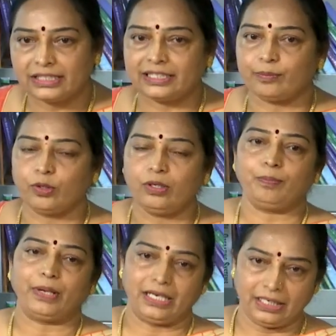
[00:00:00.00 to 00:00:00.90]
about
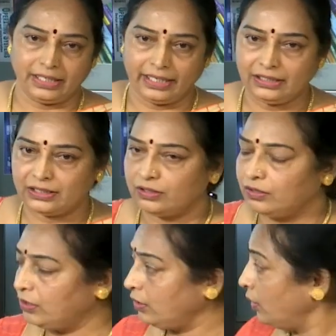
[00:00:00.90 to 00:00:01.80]
parallel lines.
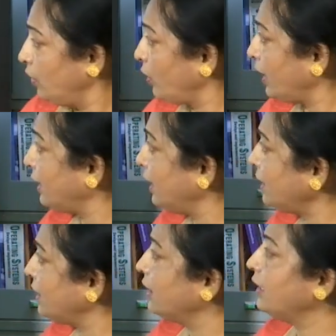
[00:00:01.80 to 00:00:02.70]
Look at
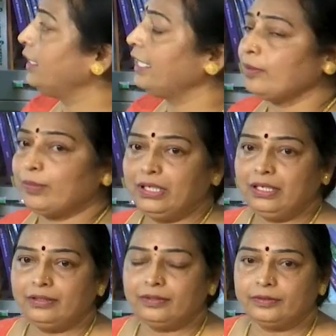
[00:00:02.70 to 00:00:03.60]
this table.
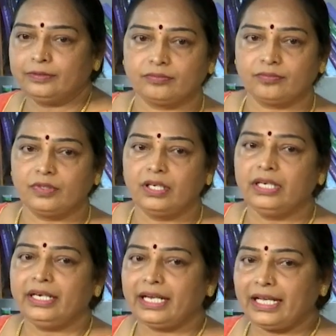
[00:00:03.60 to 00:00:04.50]

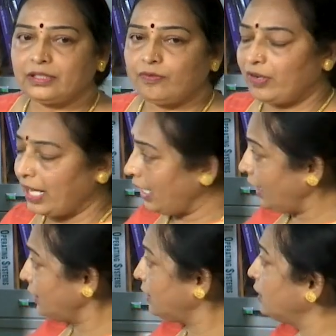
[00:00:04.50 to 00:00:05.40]
It has flat
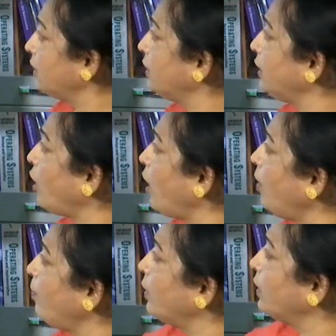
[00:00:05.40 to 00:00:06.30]

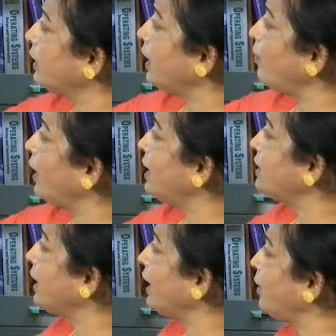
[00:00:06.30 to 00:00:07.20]
top named as
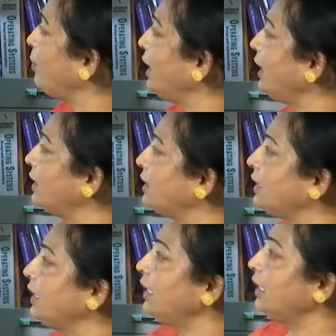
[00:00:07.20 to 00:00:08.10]
A, B,
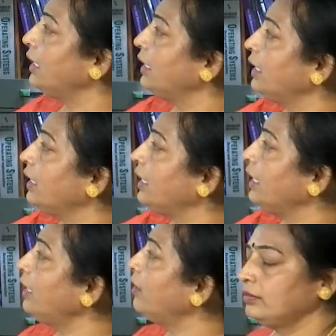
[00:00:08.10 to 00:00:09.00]
C,
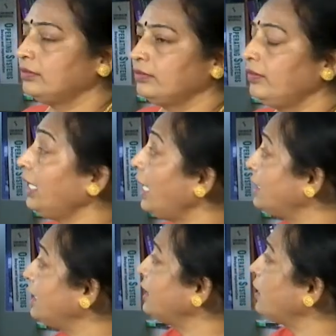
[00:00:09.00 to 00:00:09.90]
D. We can
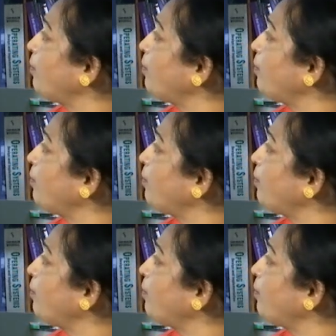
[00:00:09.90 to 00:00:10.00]
see some